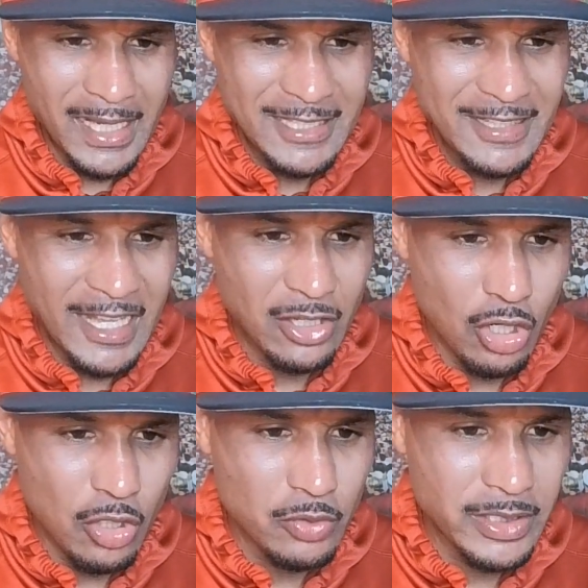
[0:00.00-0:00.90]
And that
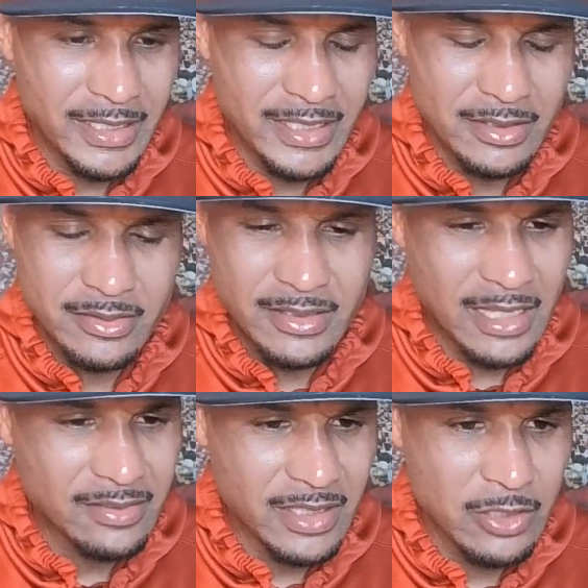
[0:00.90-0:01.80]
whole it, it
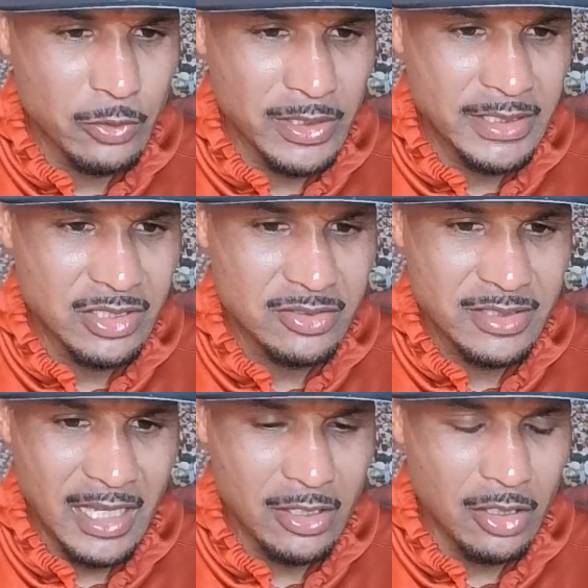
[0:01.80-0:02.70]
that thing really
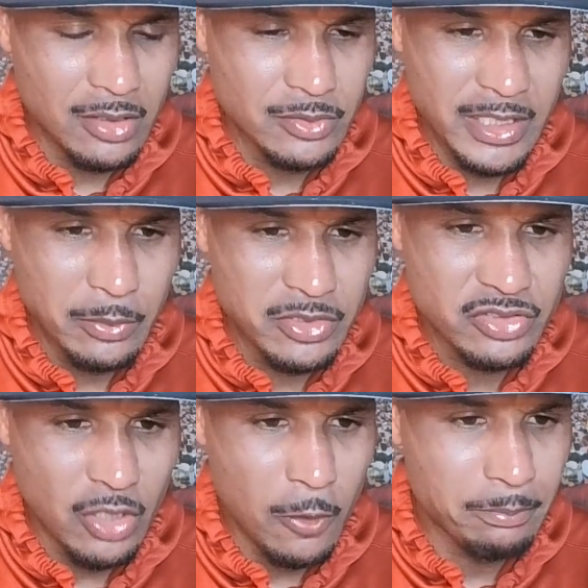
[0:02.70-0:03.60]
just kind of it
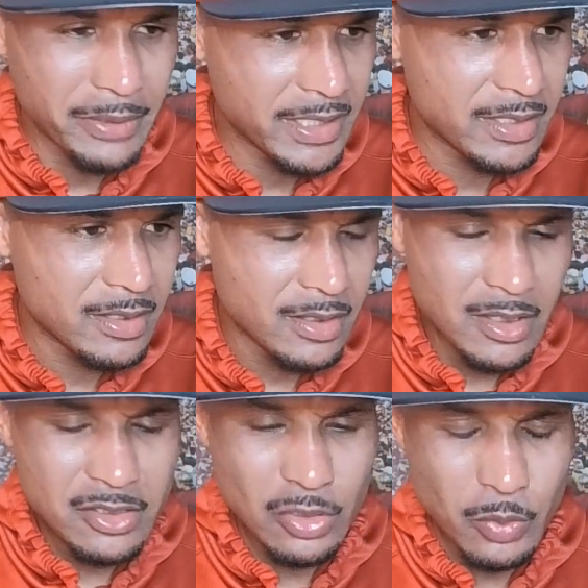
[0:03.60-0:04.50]
was so big
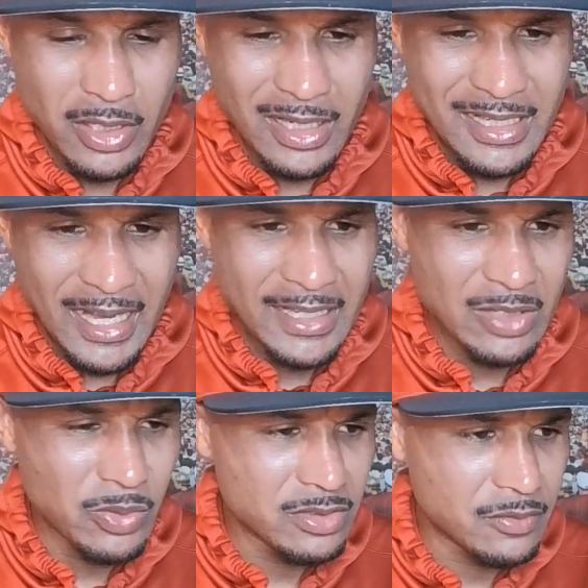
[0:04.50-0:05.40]
to where a
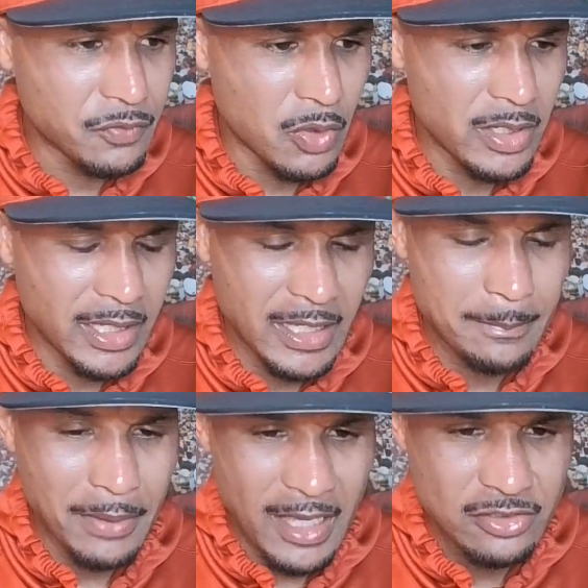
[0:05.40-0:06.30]
guy that runs a four
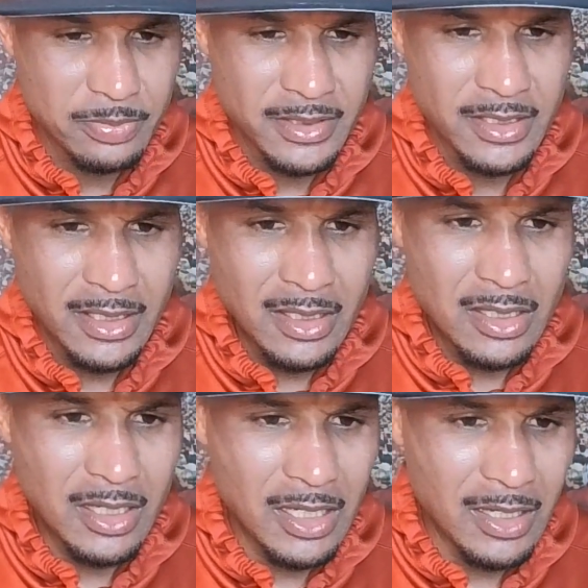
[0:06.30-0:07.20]
eight possibly.
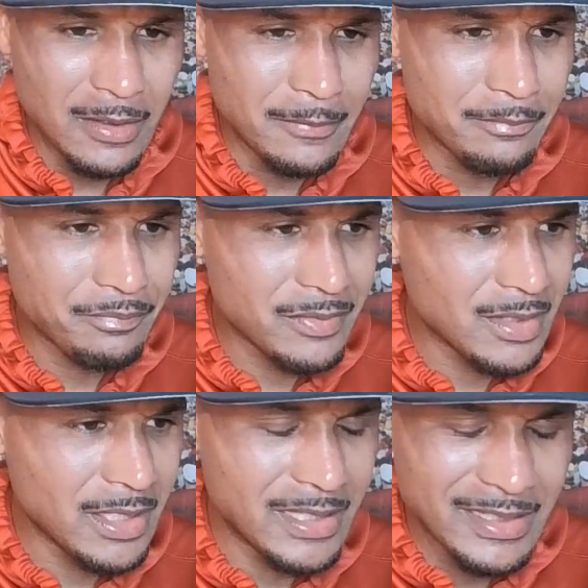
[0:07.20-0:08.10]
Um,
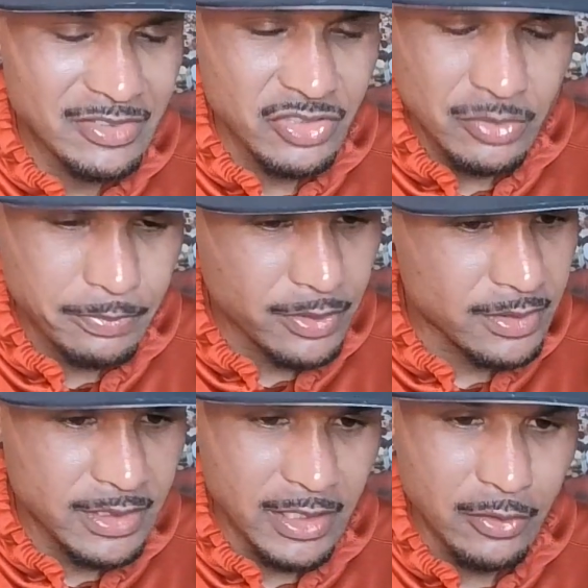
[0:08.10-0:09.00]
and, and, this is
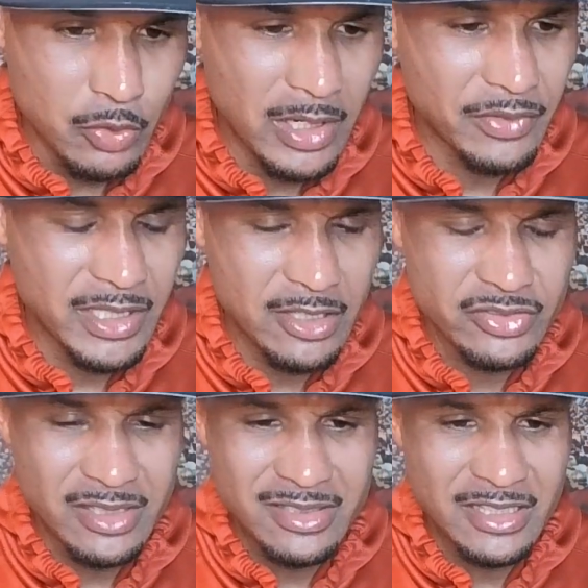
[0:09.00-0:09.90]
look, whoever
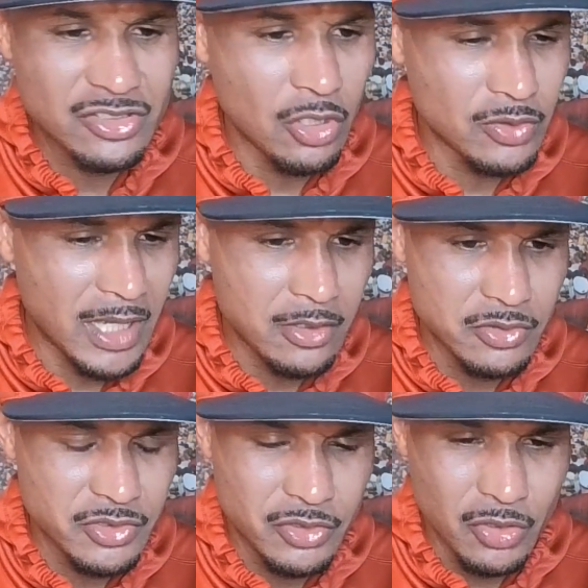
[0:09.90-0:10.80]
hears this is no
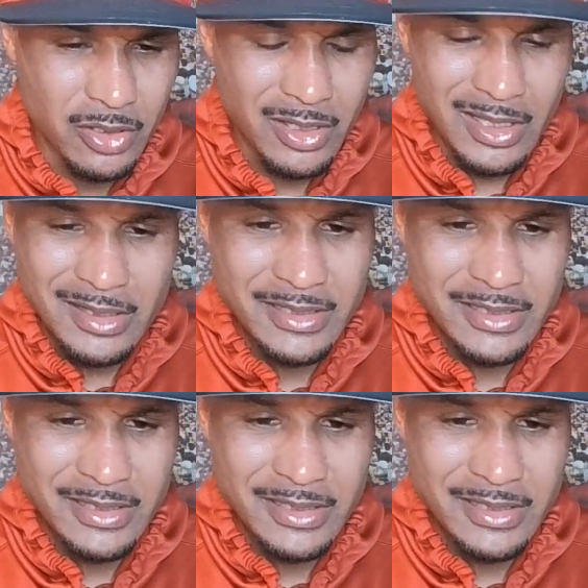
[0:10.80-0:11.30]
knock on Shedeur.